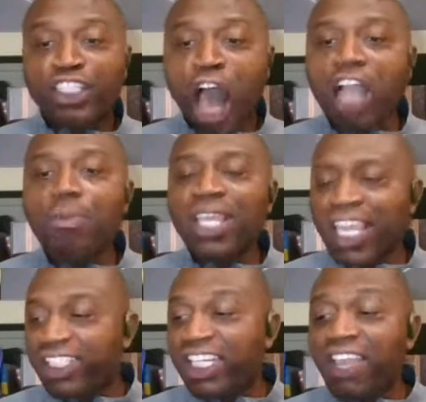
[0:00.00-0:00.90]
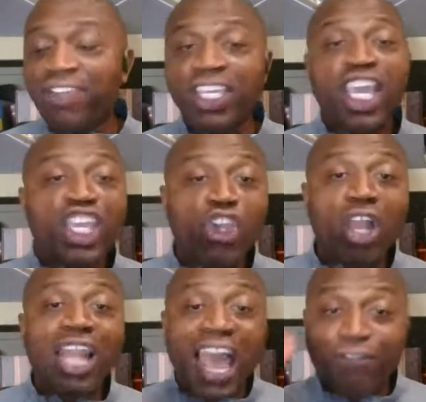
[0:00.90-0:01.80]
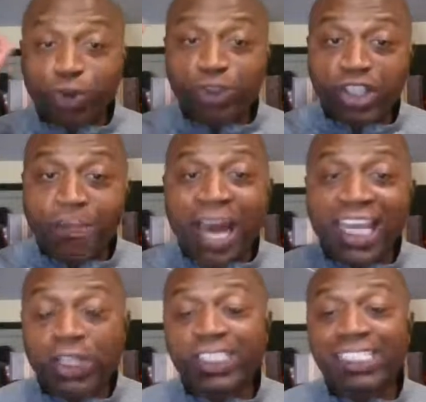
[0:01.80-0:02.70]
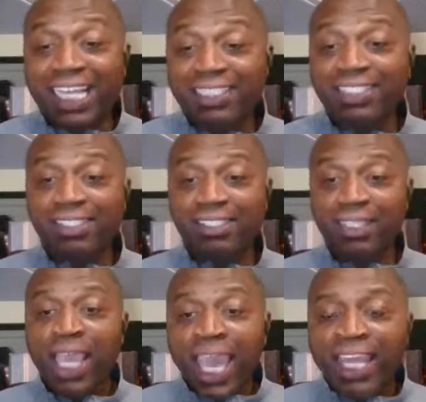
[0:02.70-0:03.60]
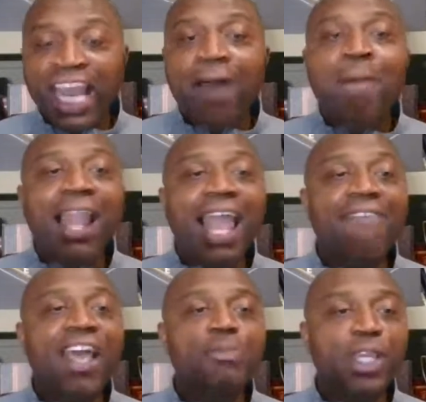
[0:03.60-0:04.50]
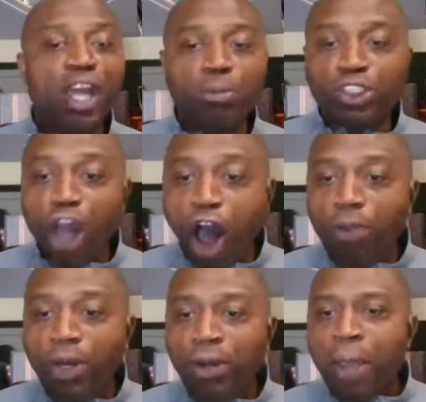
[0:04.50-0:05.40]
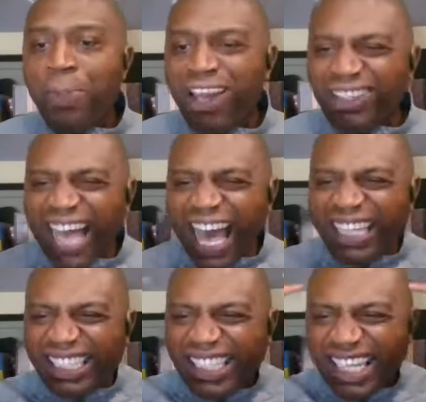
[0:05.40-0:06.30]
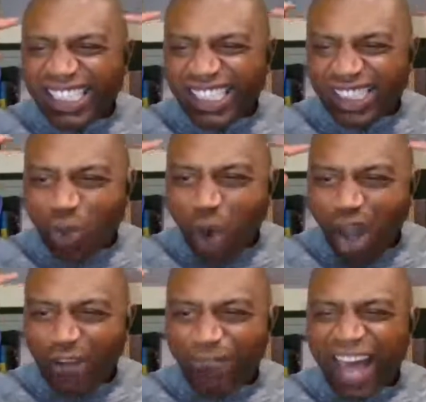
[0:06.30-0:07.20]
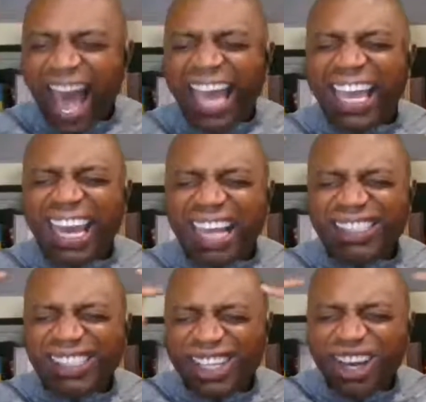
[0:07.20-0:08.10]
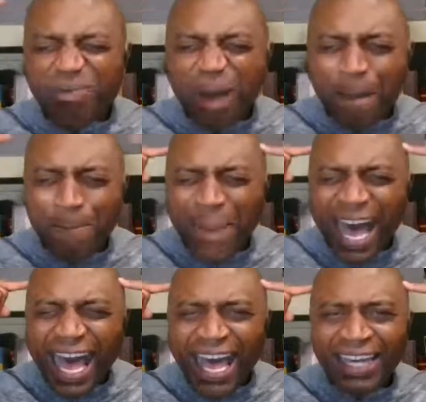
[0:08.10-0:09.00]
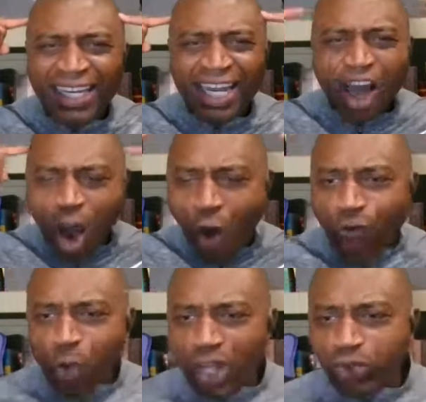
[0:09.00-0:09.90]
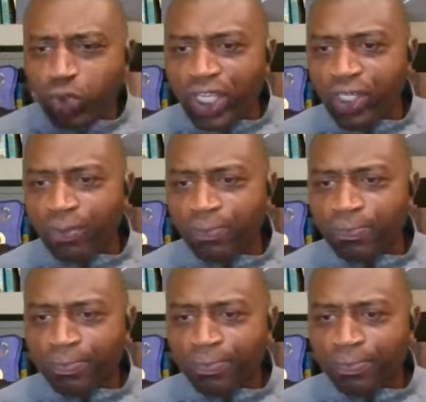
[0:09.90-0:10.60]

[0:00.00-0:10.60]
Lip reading: Dogma is living your life through somebody else's lenses. And now my life has become dogma because I disqualify and I took my mind off of what's real.